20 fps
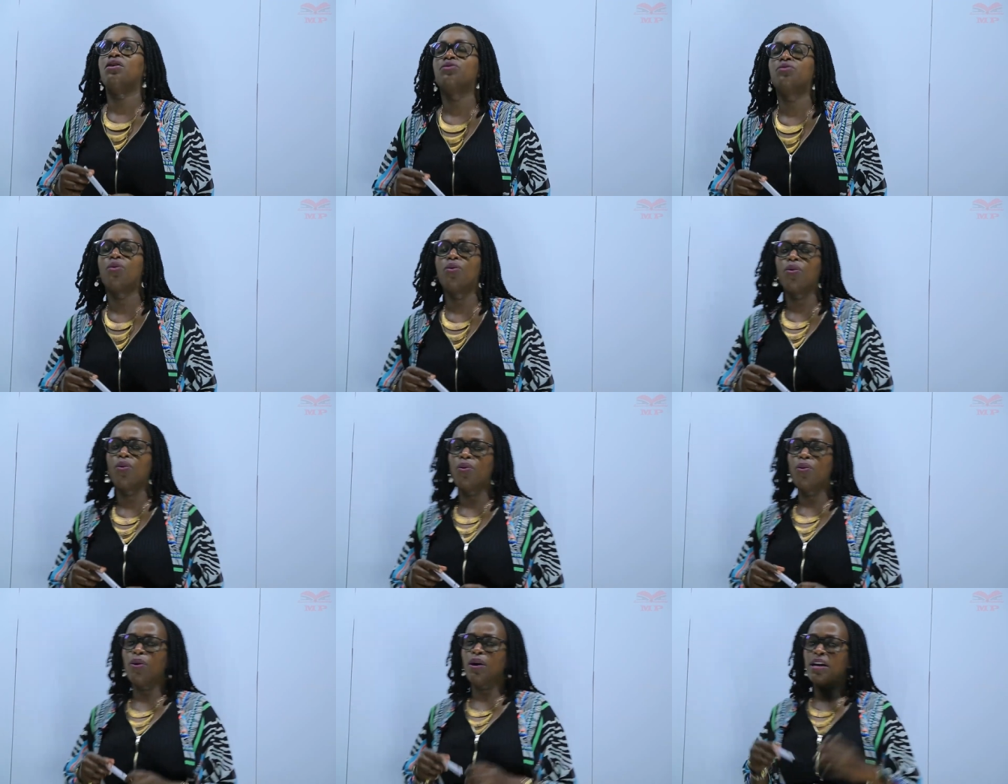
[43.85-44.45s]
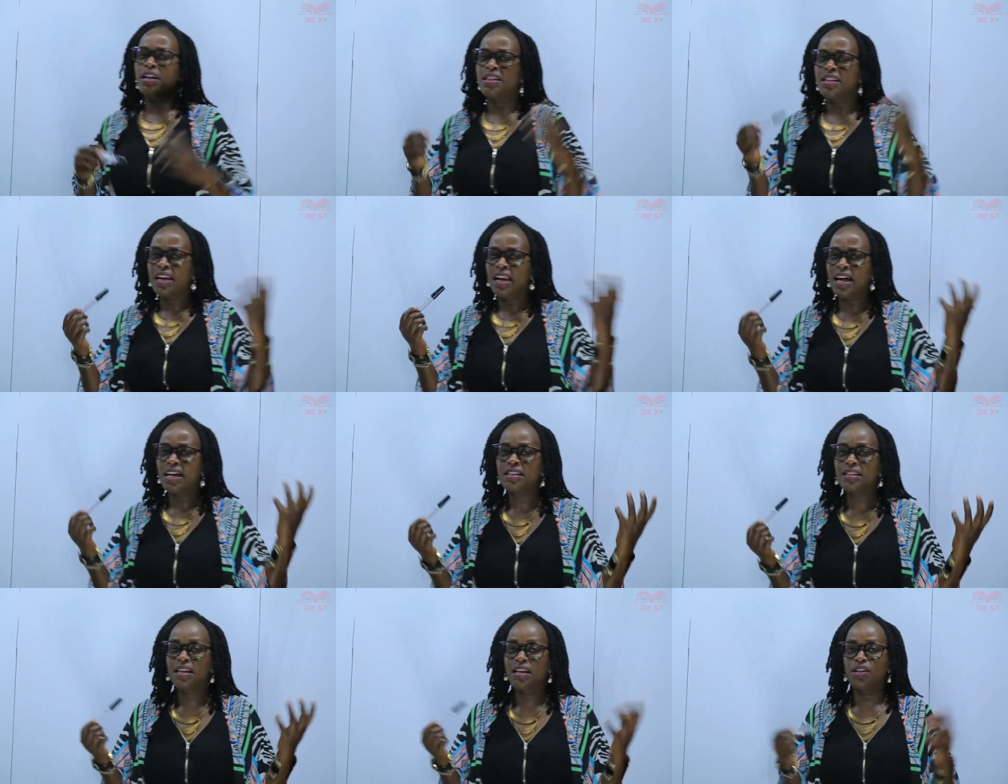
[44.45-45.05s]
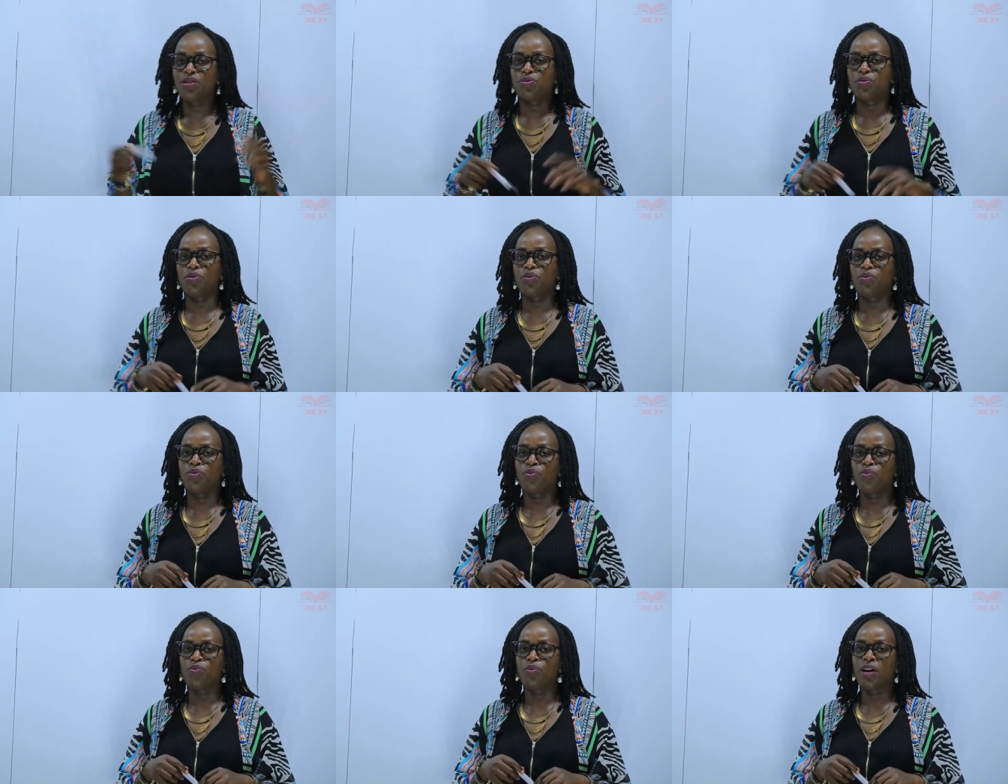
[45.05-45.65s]
So in the last
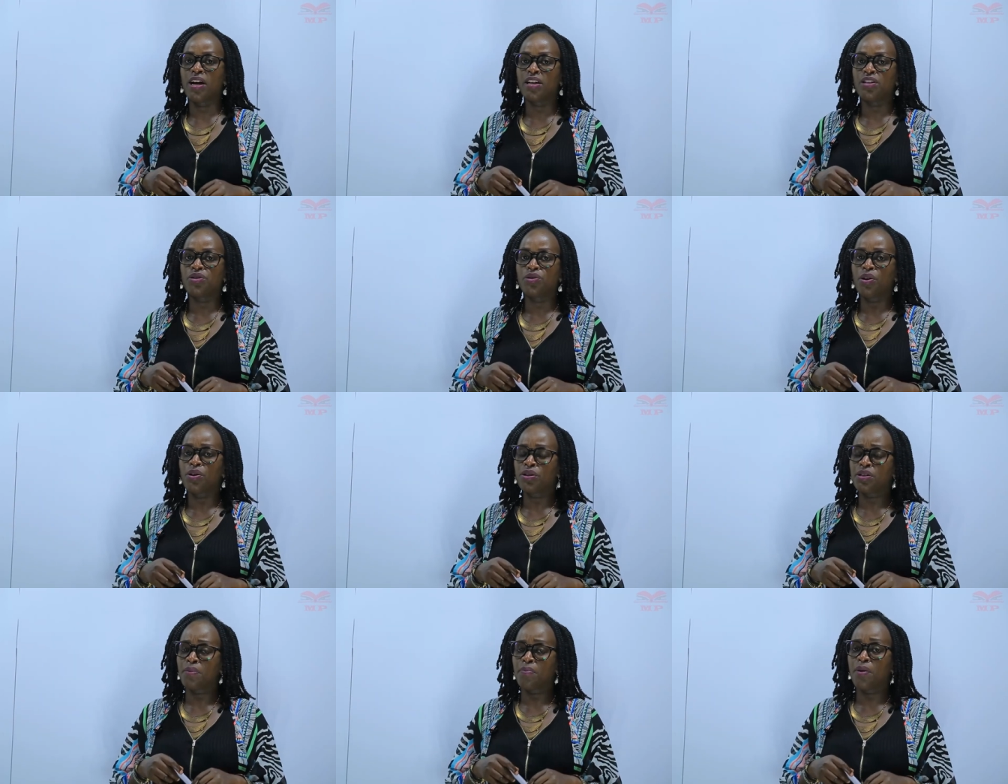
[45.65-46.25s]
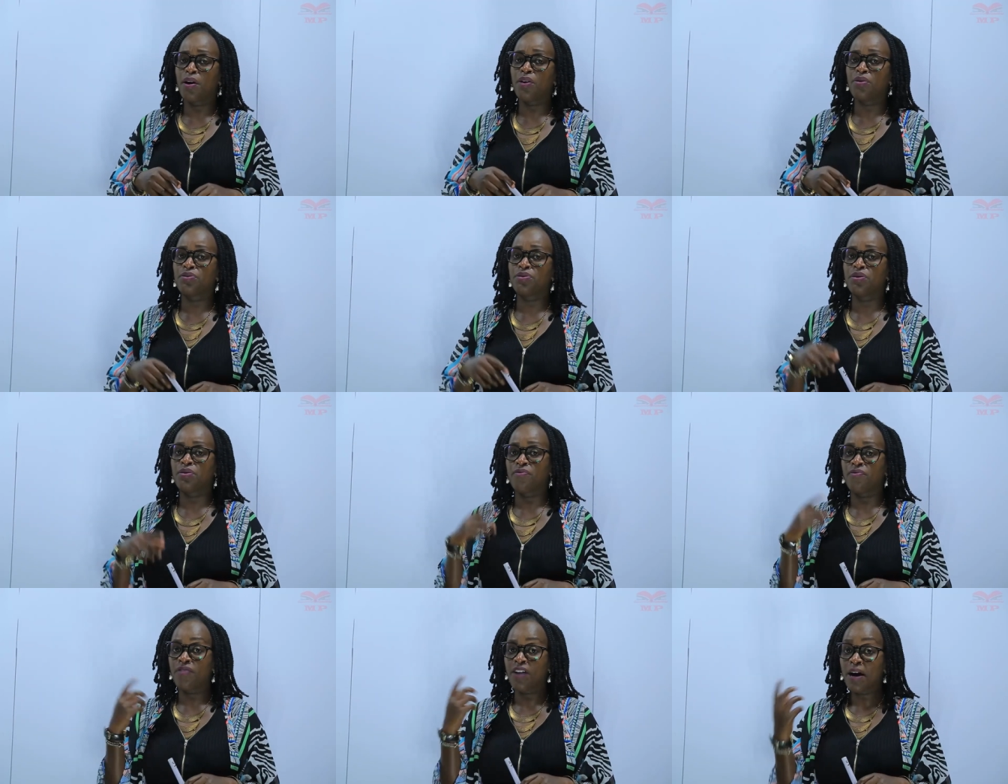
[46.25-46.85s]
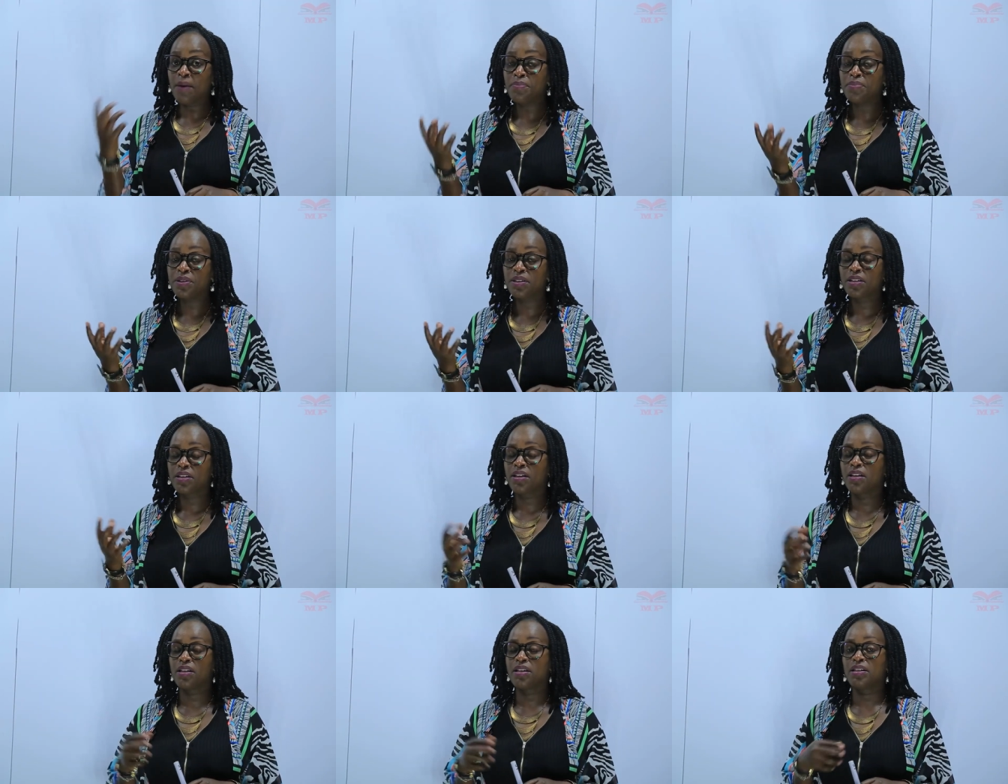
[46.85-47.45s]
lesson, we had talked about
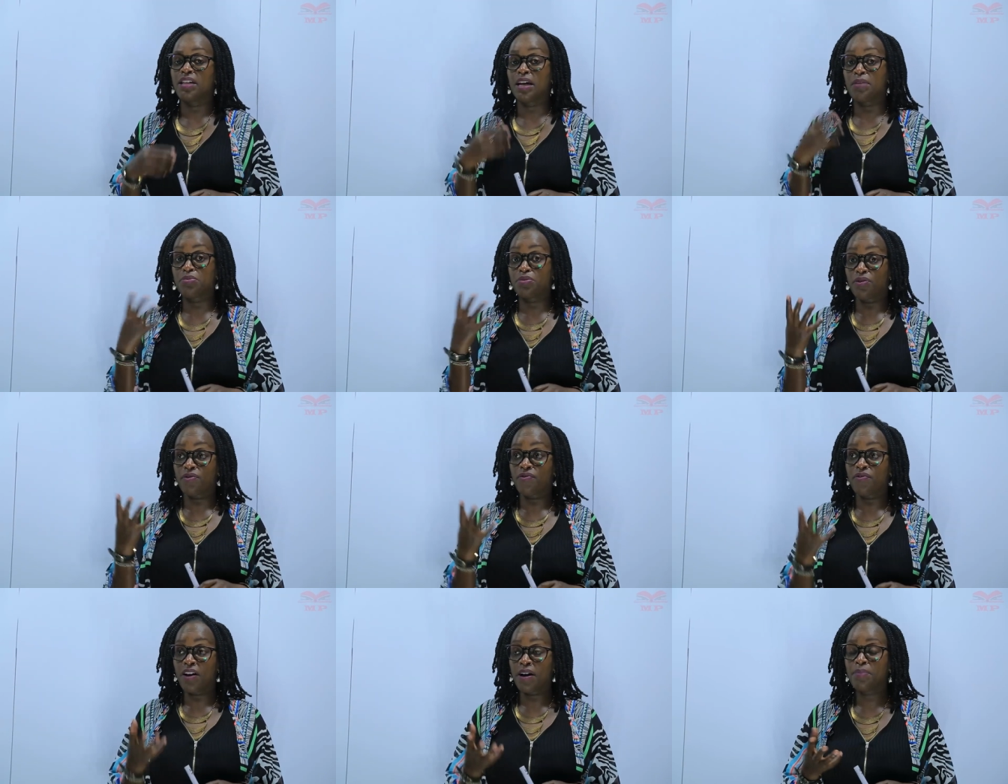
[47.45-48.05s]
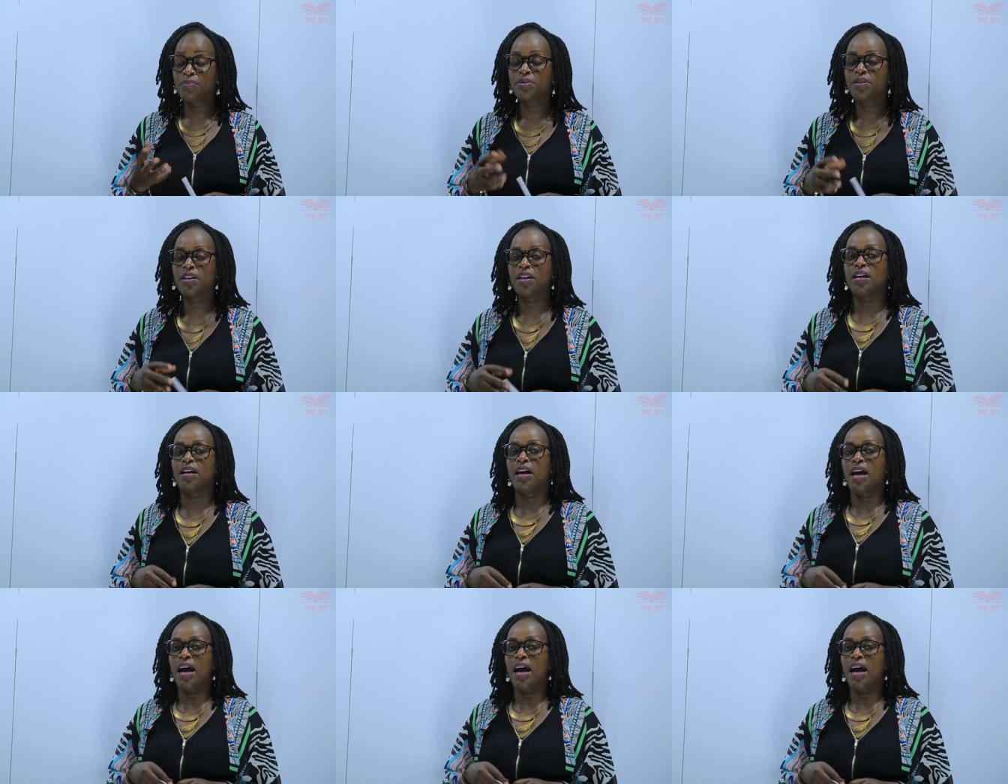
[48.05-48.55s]
verbs, types of verbs,